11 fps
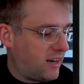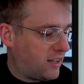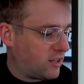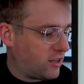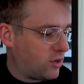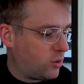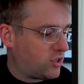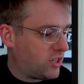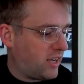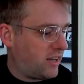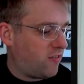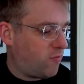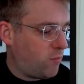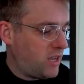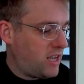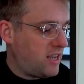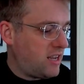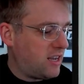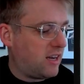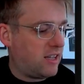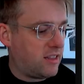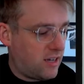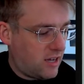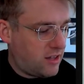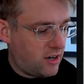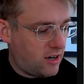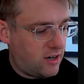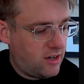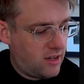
and the cosine of b on the other,